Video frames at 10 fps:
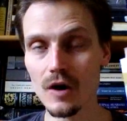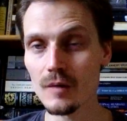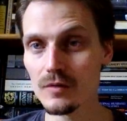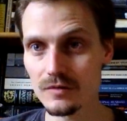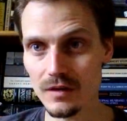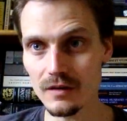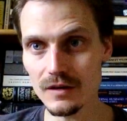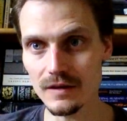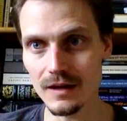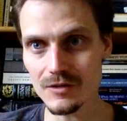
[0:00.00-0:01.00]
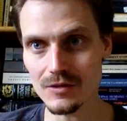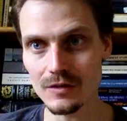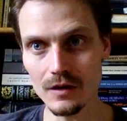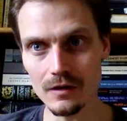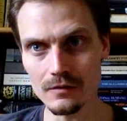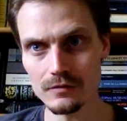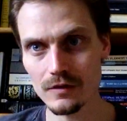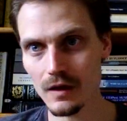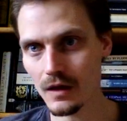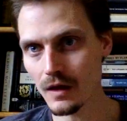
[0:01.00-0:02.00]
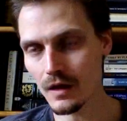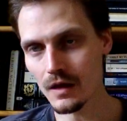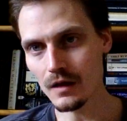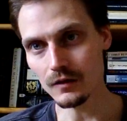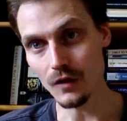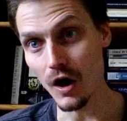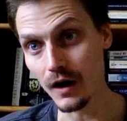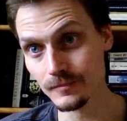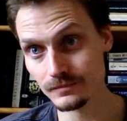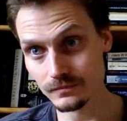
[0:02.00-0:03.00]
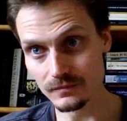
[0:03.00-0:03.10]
arbitrary nature of law